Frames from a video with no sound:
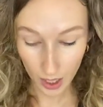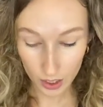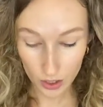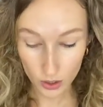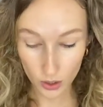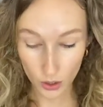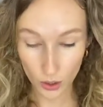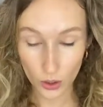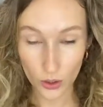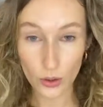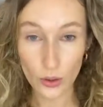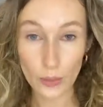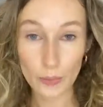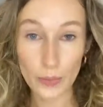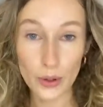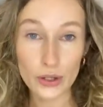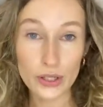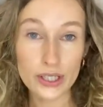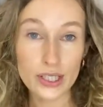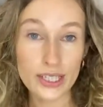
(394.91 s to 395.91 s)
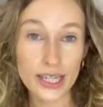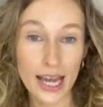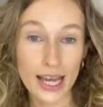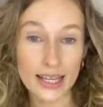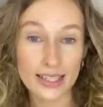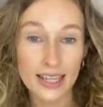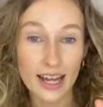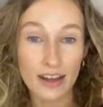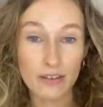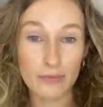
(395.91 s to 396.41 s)
So most
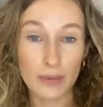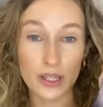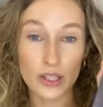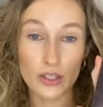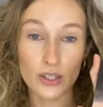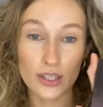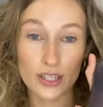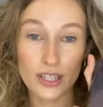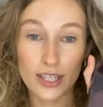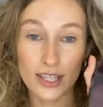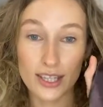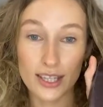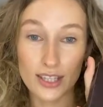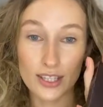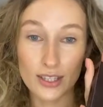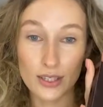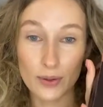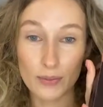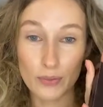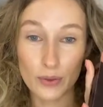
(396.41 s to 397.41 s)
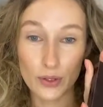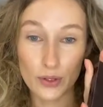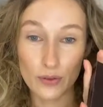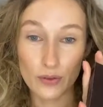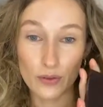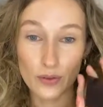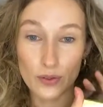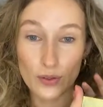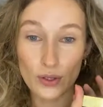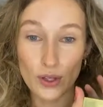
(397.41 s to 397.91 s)
days I've been using this
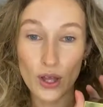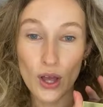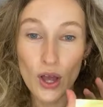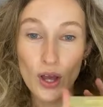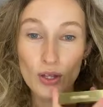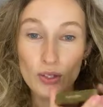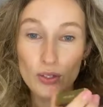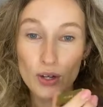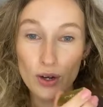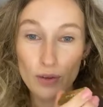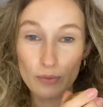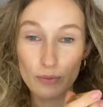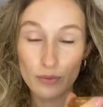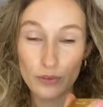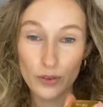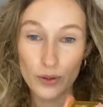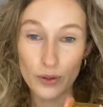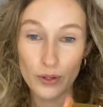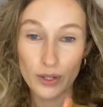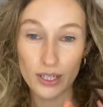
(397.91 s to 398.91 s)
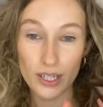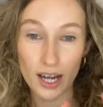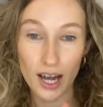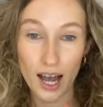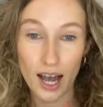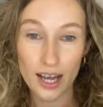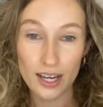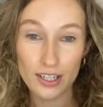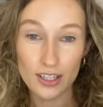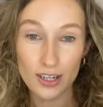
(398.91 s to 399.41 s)
beautiful Tom Ford
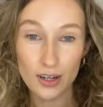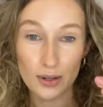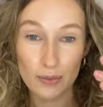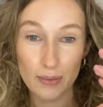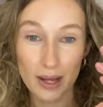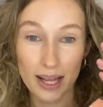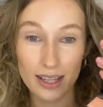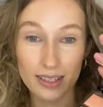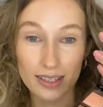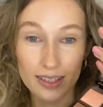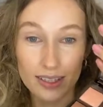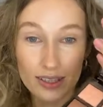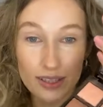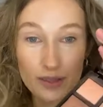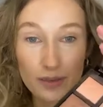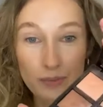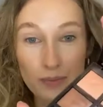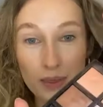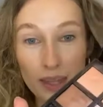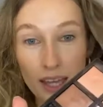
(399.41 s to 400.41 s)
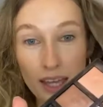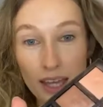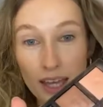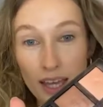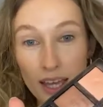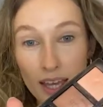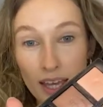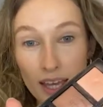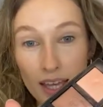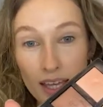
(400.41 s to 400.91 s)
eyeshadow palette.
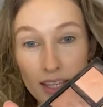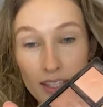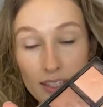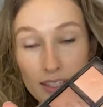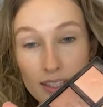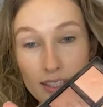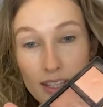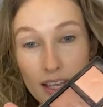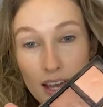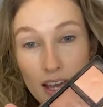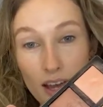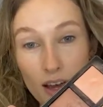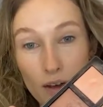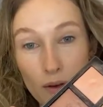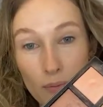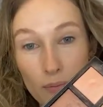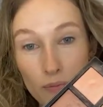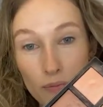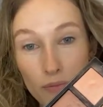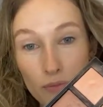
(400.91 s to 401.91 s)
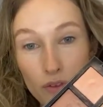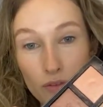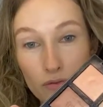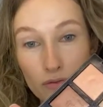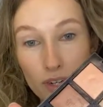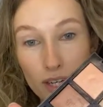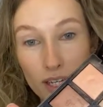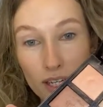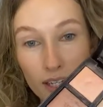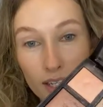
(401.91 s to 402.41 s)
It's
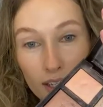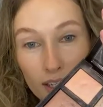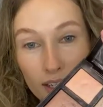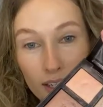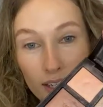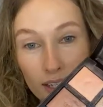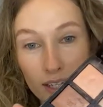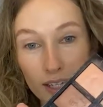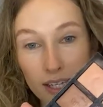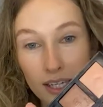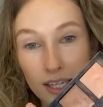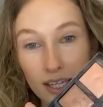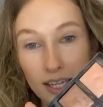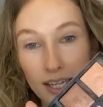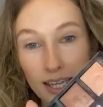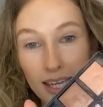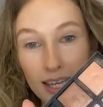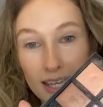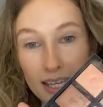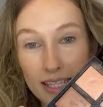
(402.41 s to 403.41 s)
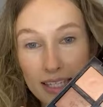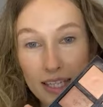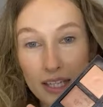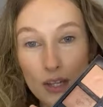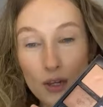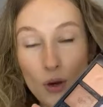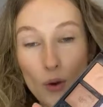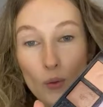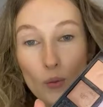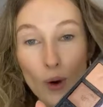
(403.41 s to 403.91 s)
really
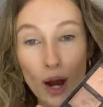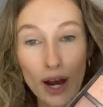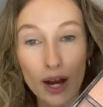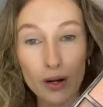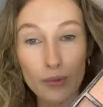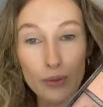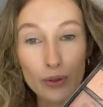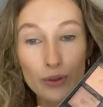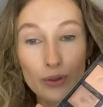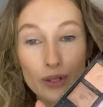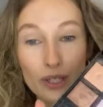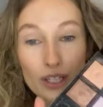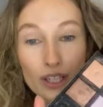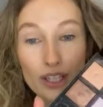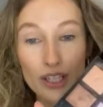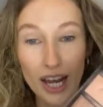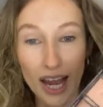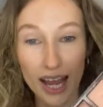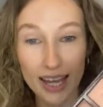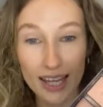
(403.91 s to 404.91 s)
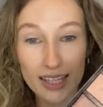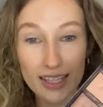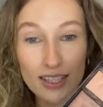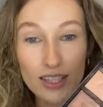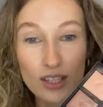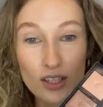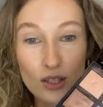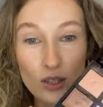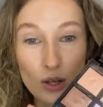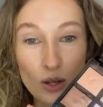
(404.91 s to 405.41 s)
easy wearable
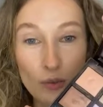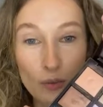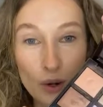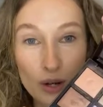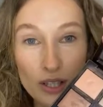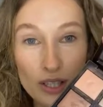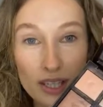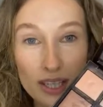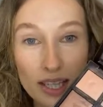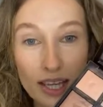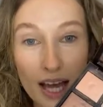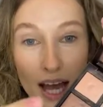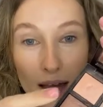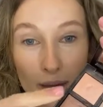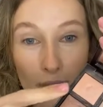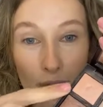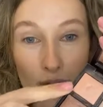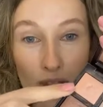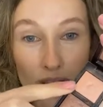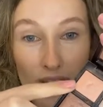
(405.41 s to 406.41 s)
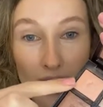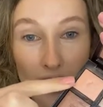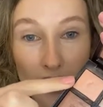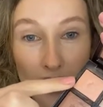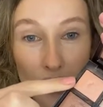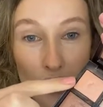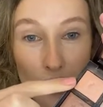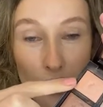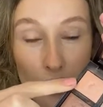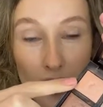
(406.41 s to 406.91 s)
shades. So mostly I'm using
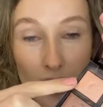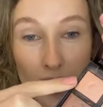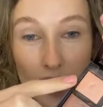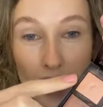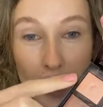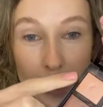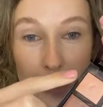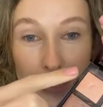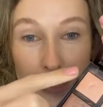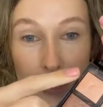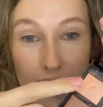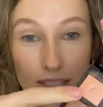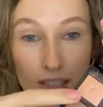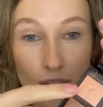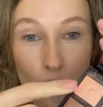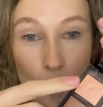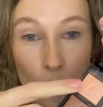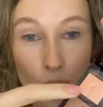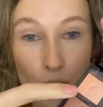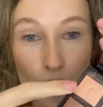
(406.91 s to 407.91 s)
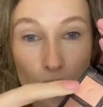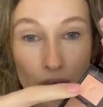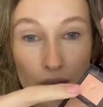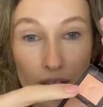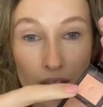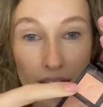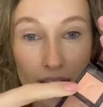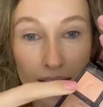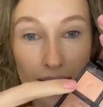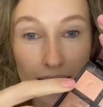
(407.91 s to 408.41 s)
this one, like dusting all
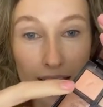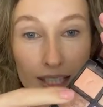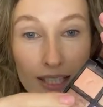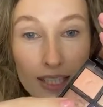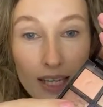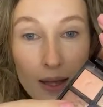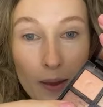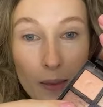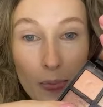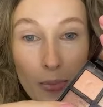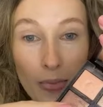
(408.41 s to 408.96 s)
over the lid.